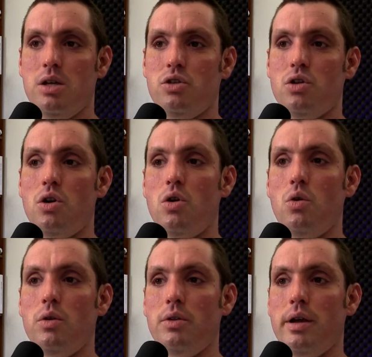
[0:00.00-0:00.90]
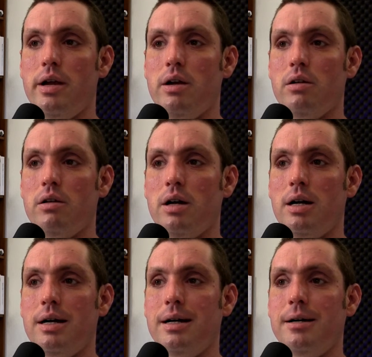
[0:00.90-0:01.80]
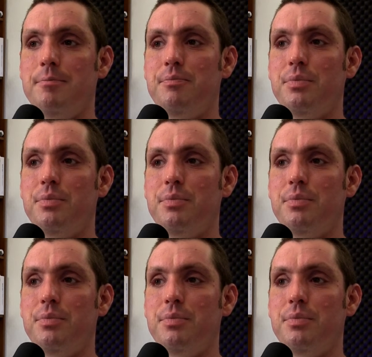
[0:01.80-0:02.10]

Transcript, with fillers: So they're uh,